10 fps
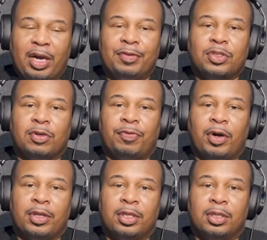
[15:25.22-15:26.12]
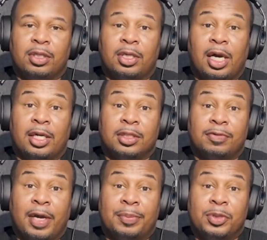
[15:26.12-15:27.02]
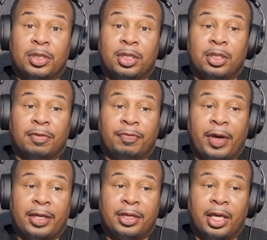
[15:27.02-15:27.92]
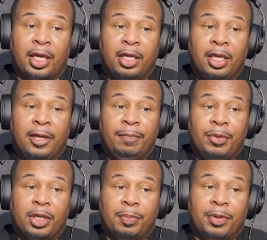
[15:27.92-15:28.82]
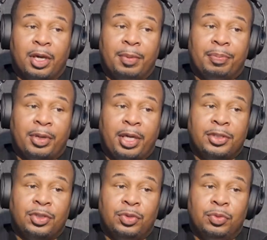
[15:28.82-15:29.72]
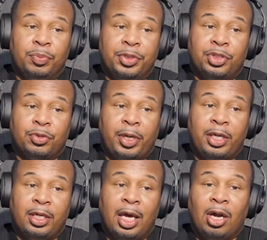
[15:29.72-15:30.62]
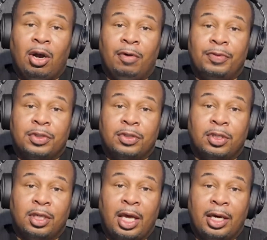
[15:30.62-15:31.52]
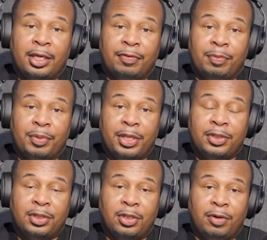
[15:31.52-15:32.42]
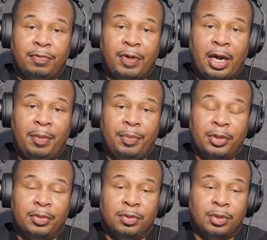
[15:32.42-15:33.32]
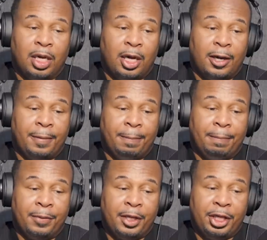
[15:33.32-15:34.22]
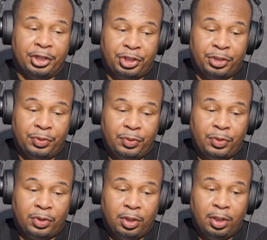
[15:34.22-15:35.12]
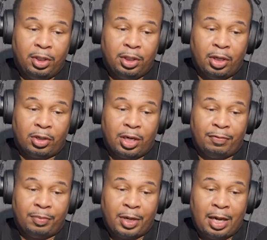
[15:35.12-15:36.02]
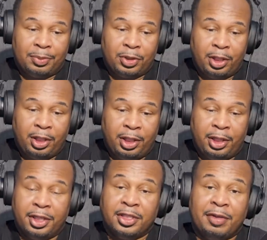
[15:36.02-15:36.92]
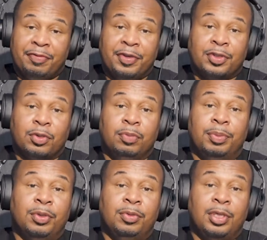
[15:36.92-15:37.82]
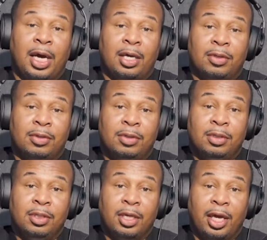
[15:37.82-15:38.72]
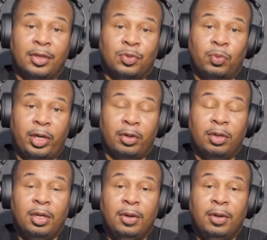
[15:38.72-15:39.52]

covered so far the the cons of Cop City and the fact that it could become a place to mistrain a lot of officers in a lot of different places. There are environmental um, issues that'll come from Cop City. It is a fiscal boondoggle as well.